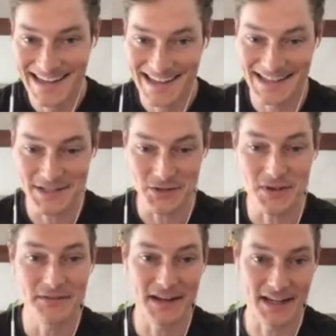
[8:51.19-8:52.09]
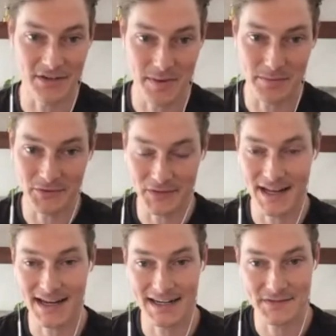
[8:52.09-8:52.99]
And so you can find other people for
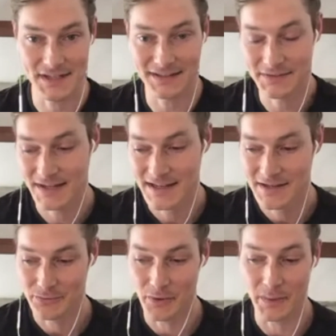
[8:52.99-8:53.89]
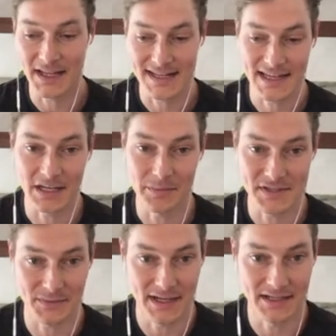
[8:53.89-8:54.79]
that kind of stuff. Where we like to help is
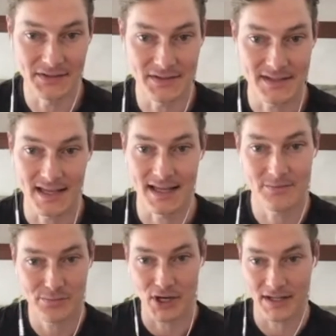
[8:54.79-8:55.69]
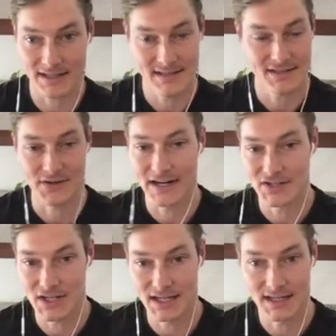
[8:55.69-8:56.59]
around like product
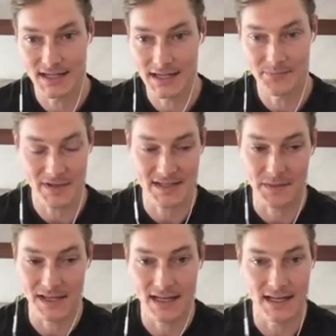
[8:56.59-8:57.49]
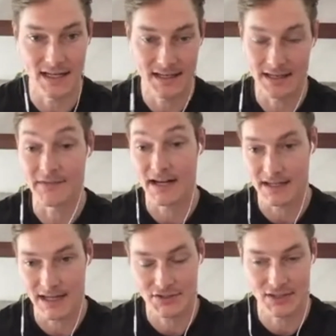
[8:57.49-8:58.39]
strategy. That's something that in Vedica
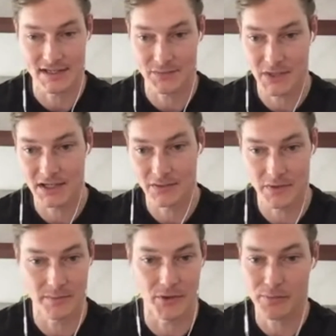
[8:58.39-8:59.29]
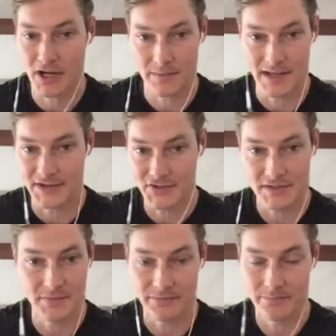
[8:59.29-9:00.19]
actually as well. We were both product managers
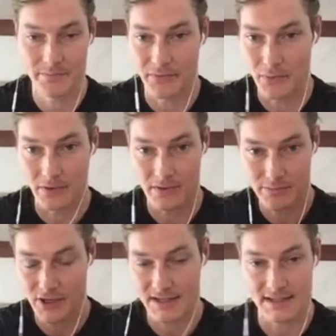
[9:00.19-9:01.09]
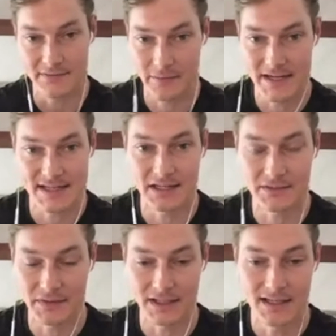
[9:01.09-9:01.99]
before Product Hunt for
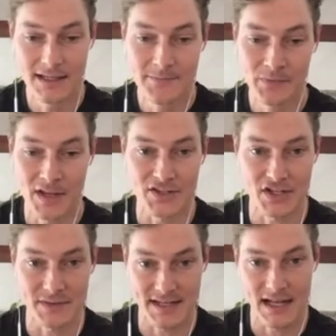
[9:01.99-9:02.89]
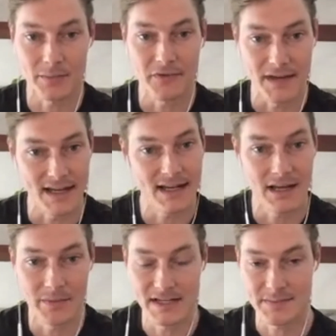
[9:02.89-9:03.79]
myself. And she was at a couple fintech
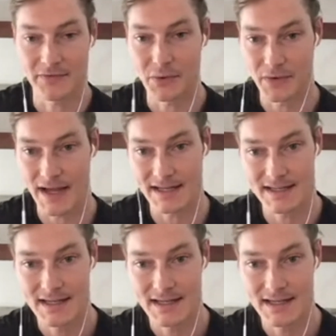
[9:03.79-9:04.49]
companies before that.